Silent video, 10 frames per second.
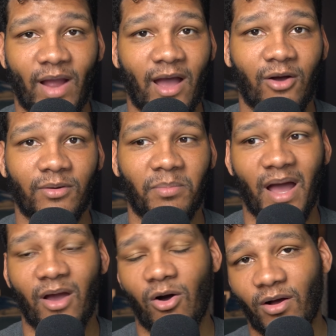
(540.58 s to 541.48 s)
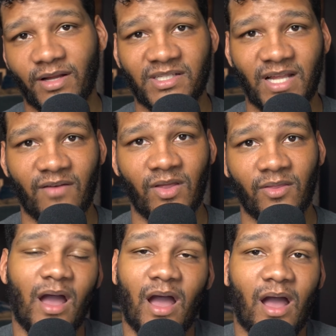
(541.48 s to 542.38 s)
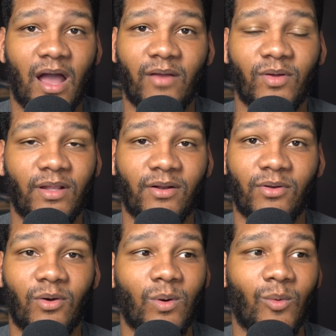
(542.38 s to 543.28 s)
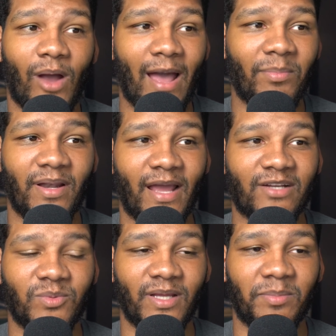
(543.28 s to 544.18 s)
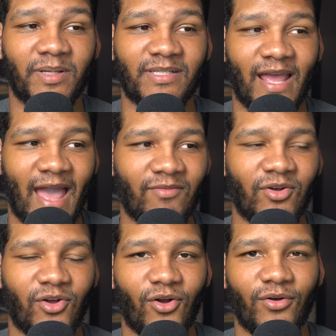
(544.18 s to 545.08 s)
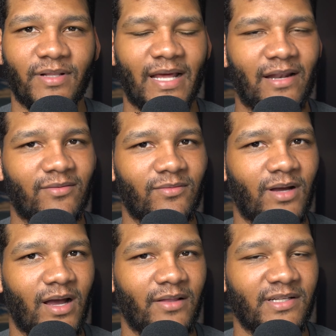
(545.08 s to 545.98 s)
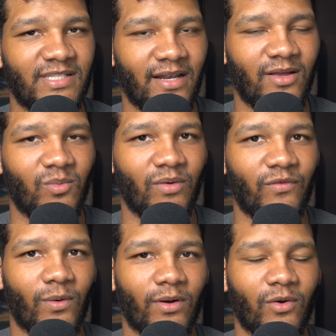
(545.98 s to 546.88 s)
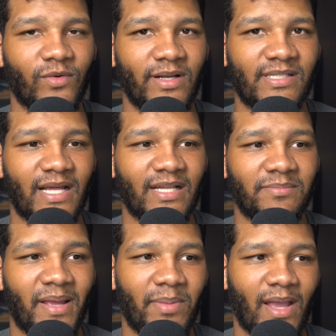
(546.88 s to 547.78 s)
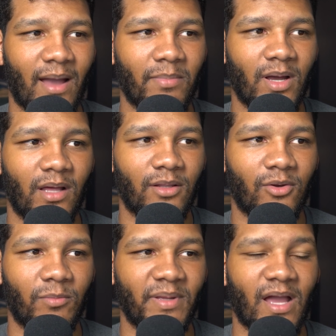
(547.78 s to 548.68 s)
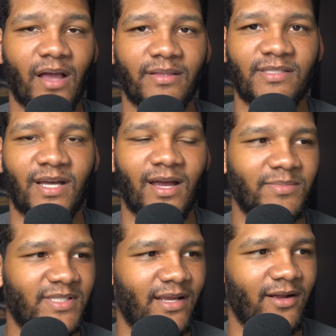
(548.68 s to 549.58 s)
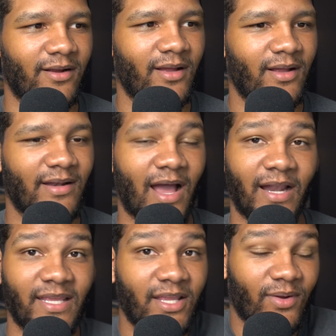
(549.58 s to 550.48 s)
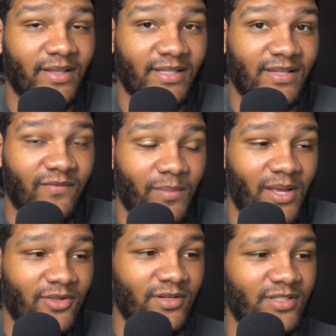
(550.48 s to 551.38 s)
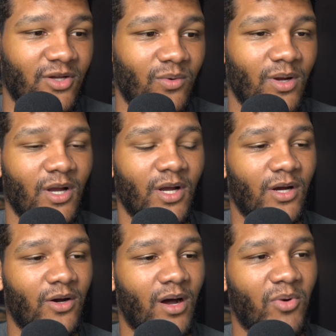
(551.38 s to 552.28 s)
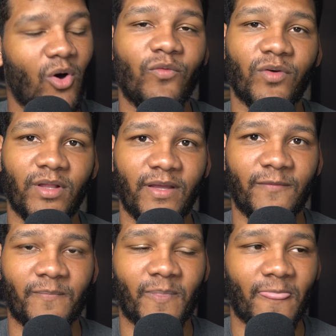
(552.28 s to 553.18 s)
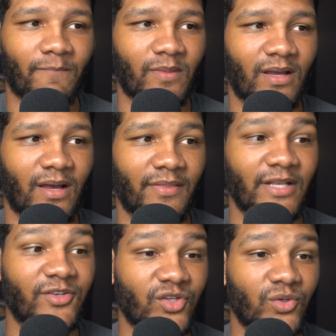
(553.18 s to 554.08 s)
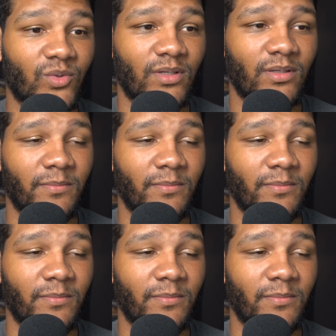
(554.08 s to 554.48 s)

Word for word: ground by August seventh. I really don't know what will happen next week because I haven't heard that uh, the Senate will forego recess. Maybe I'm a little behind the times there, not hearing this information. So um, hopefully uh, they do,